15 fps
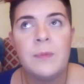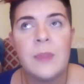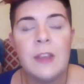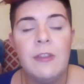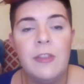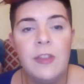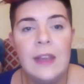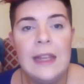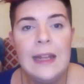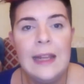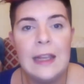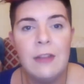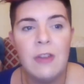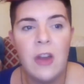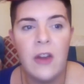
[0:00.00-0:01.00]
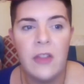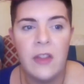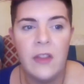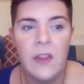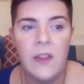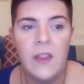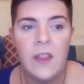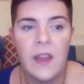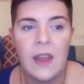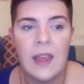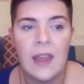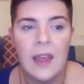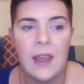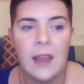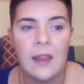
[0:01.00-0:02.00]
feeling rather than
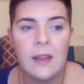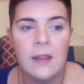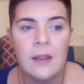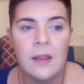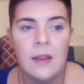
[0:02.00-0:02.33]
thinking.